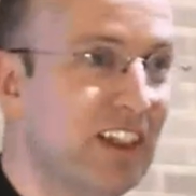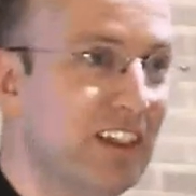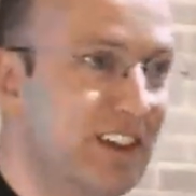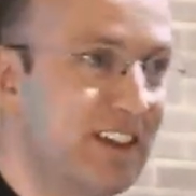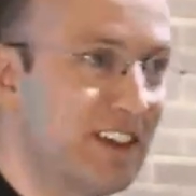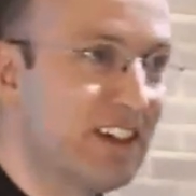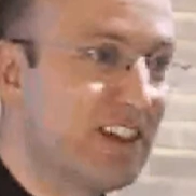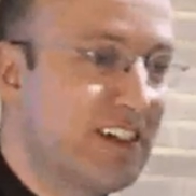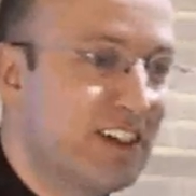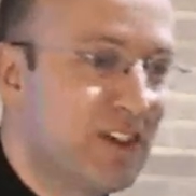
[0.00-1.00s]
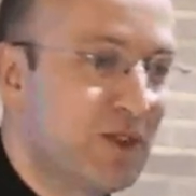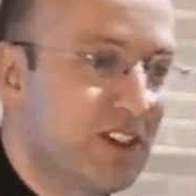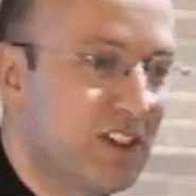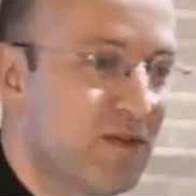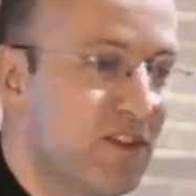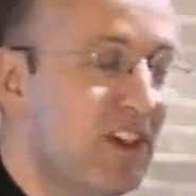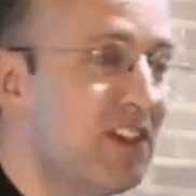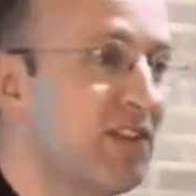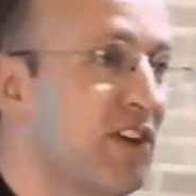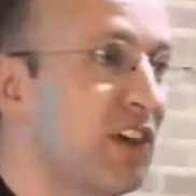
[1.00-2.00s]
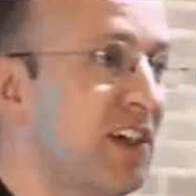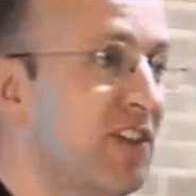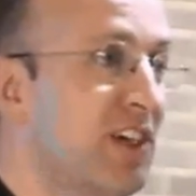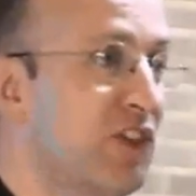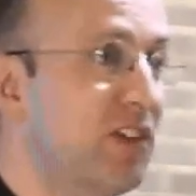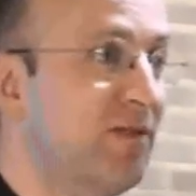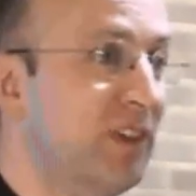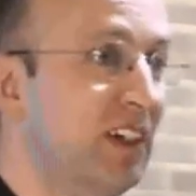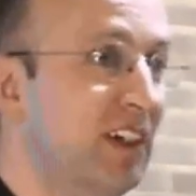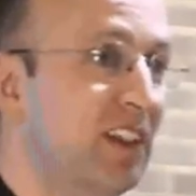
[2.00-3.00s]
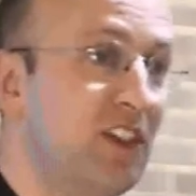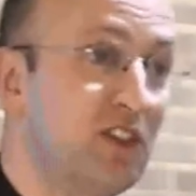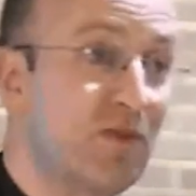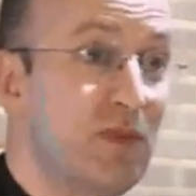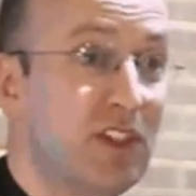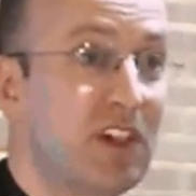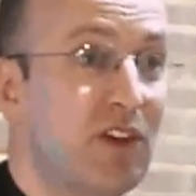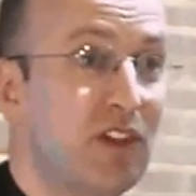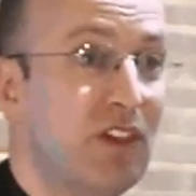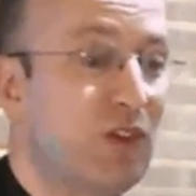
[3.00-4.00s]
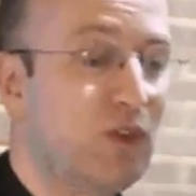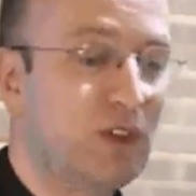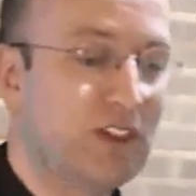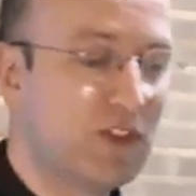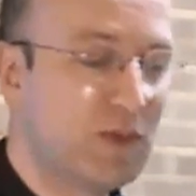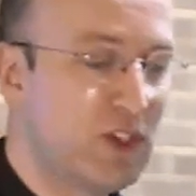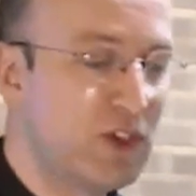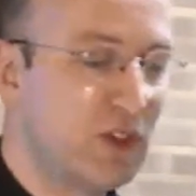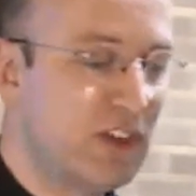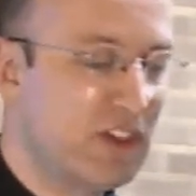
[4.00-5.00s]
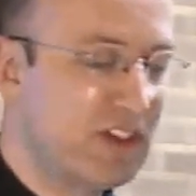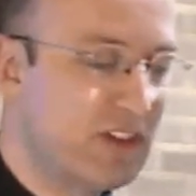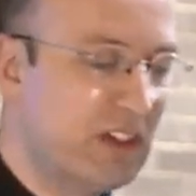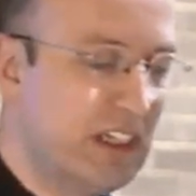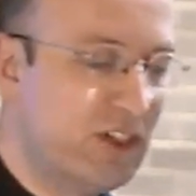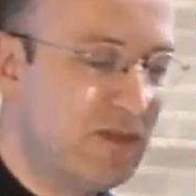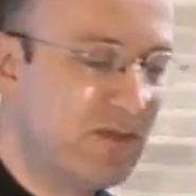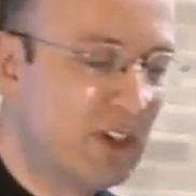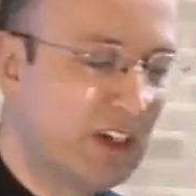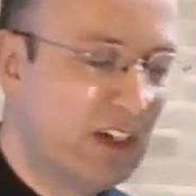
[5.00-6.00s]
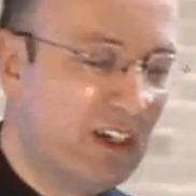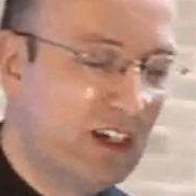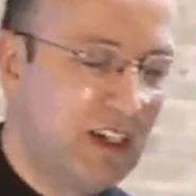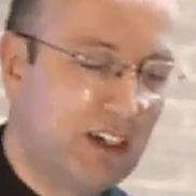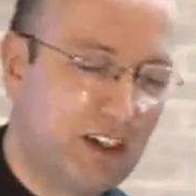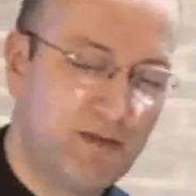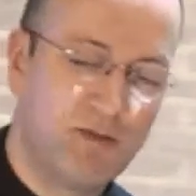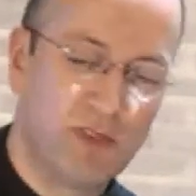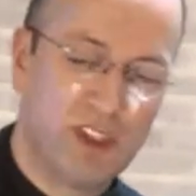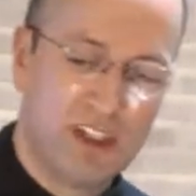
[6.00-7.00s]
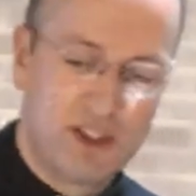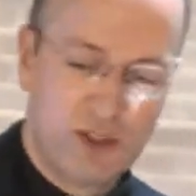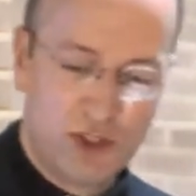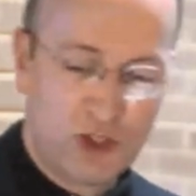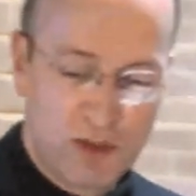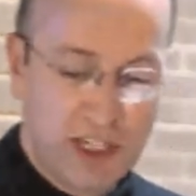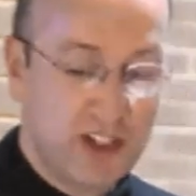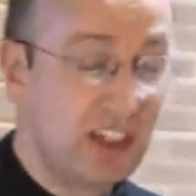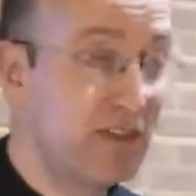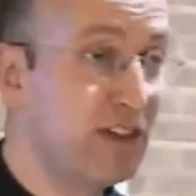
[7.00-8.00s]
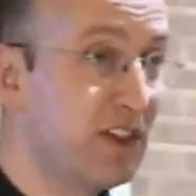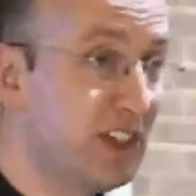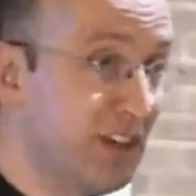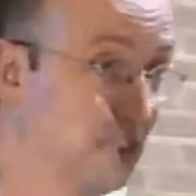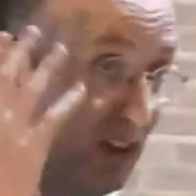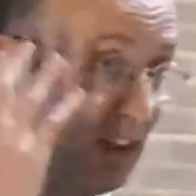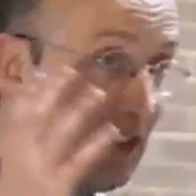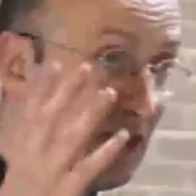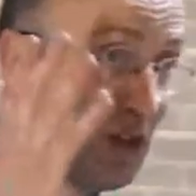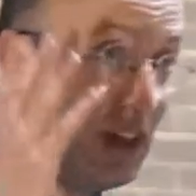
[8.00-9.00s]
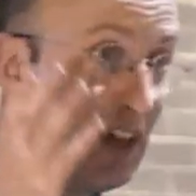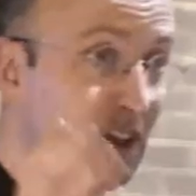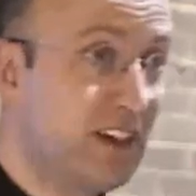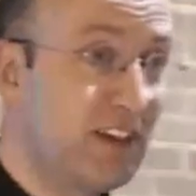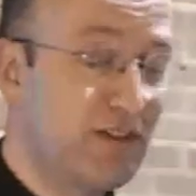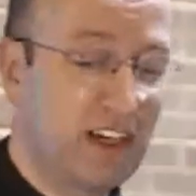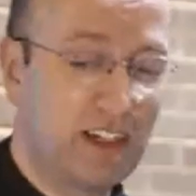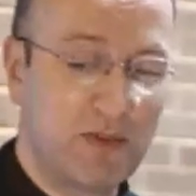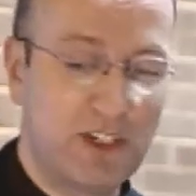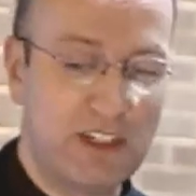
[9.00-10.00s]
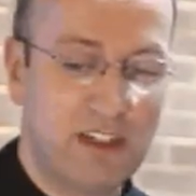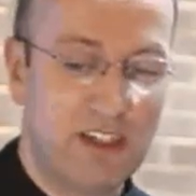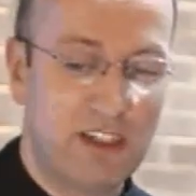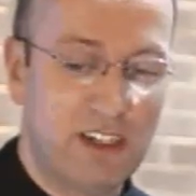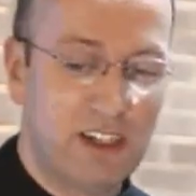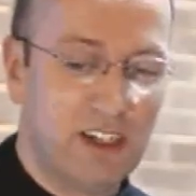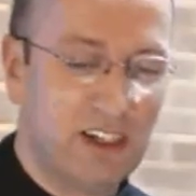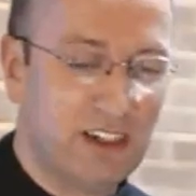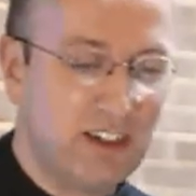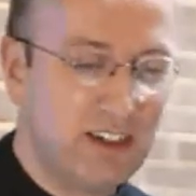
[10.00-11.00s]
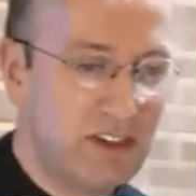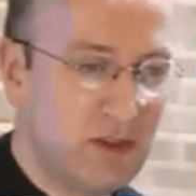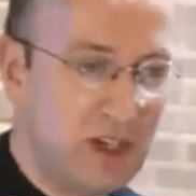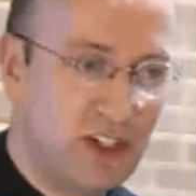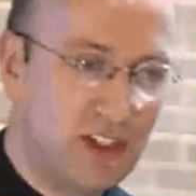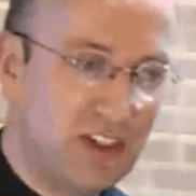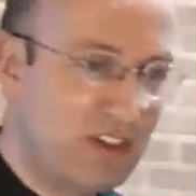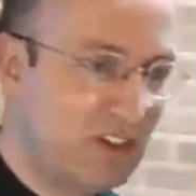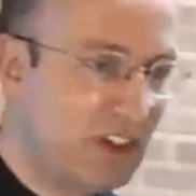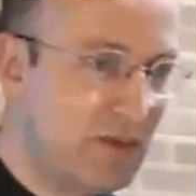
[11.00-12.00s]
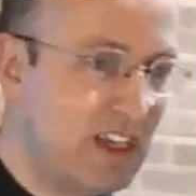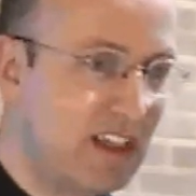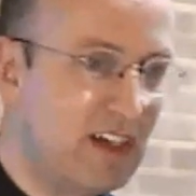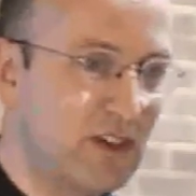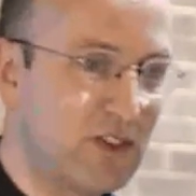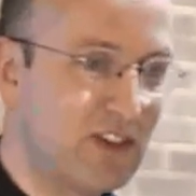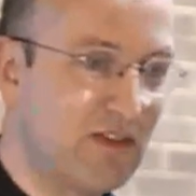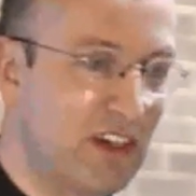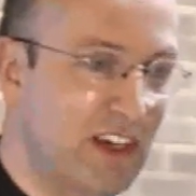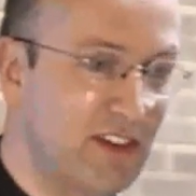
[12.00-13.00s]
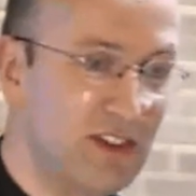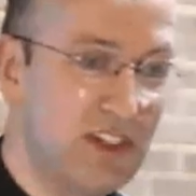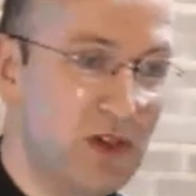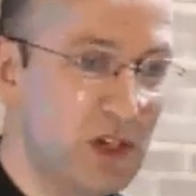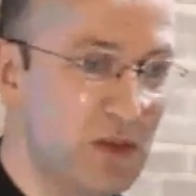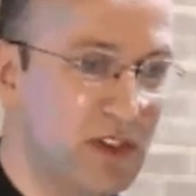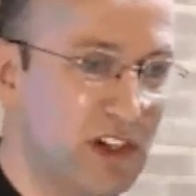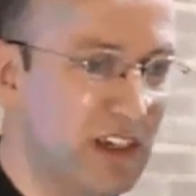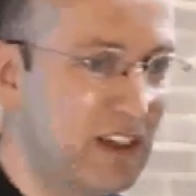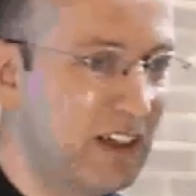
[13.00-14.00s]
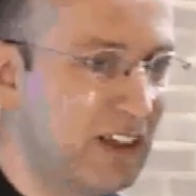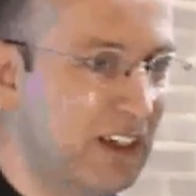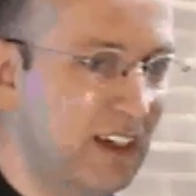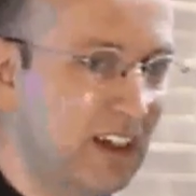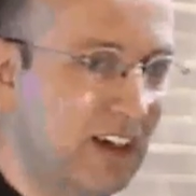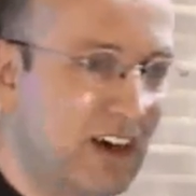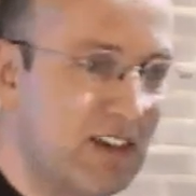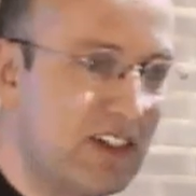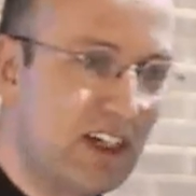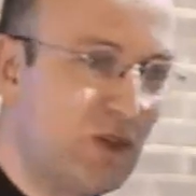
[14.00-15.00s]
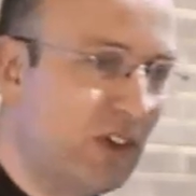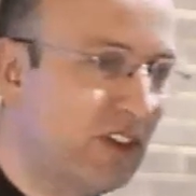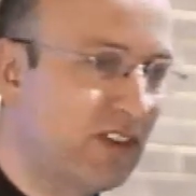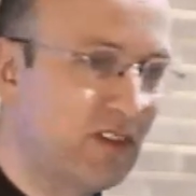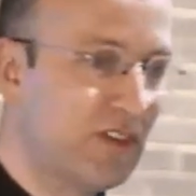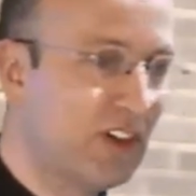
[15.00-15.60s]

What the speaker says: This idea that it was a subversive organization. They just missed out on the whole spiritual thrust of the Legion. So you can imagine 1957, all this is going on in Frank's mind. Not to mention all the many thousands of letters he would have been writing, contact with